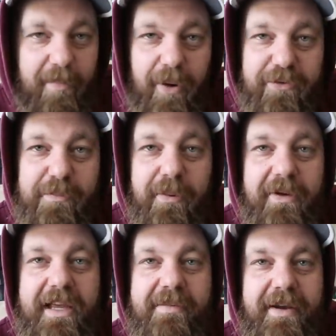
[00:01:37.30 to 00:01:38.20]
multiple
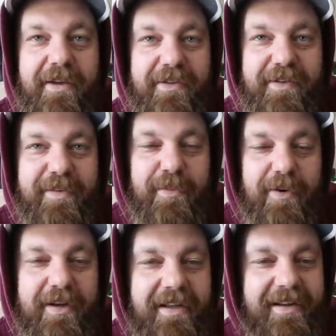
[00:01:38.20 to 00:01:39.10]
emails this
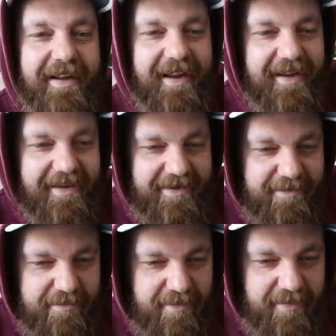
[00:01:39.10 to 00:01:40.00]
morning
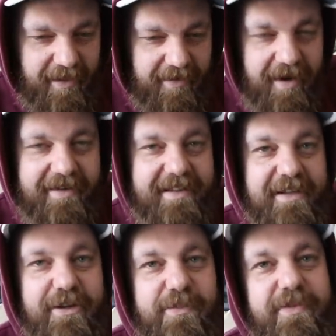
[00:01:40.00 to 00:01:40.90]
and a lot of
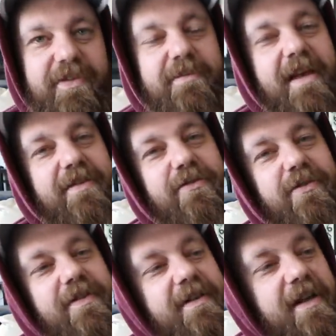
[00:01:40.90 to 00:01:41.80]
DMs and
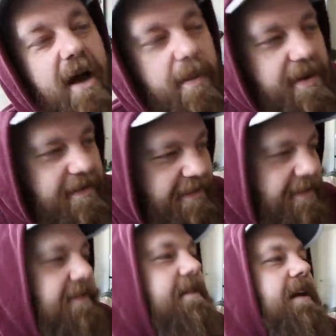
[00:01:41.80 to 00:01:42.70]
messages and
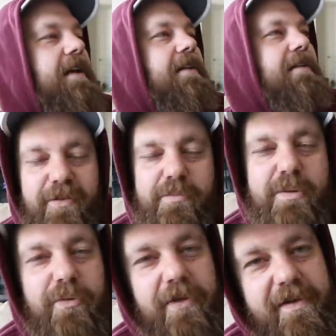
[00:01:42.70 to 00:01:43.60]
comments. And some
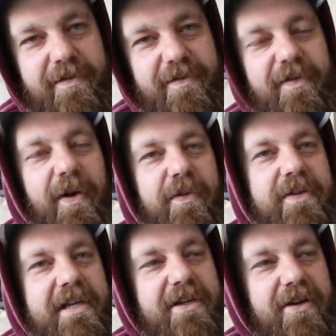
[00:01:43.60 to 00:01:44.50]
people even felt the
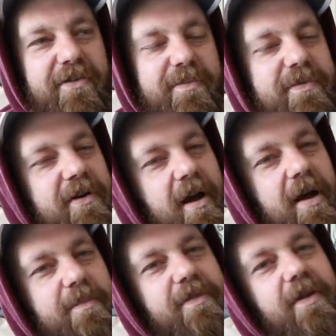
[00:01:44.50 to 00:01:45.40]
need to
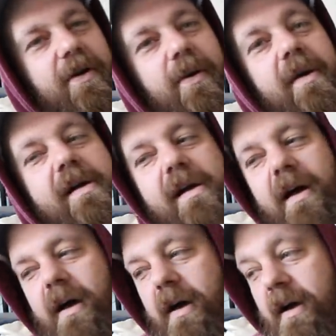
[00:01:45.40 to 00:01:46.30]
unsubscribe. So,
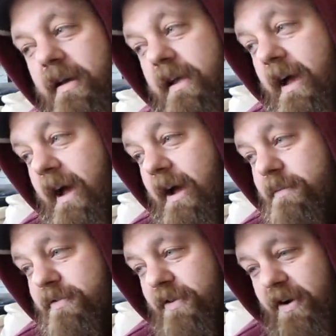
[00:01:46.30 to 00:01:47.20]
uh, yeah,
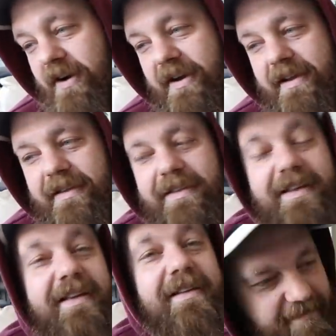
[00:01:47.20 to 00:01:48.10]
I'm sorry
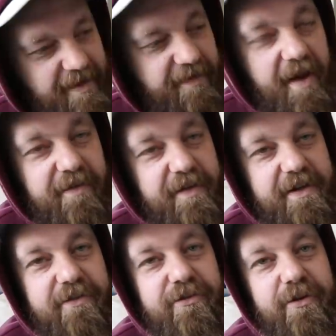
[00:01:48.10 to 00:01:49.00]
that if I
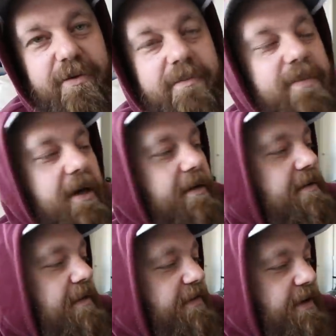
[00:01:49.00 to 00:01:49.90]
offended you, but
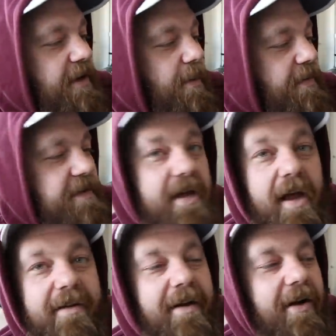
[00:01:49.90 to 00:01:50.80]
let's get on with the
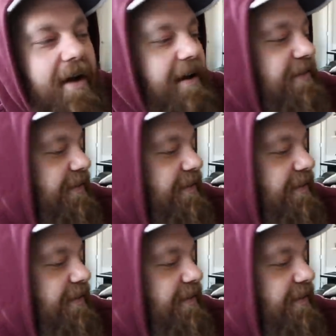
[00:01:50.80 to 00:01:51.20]
day. All right,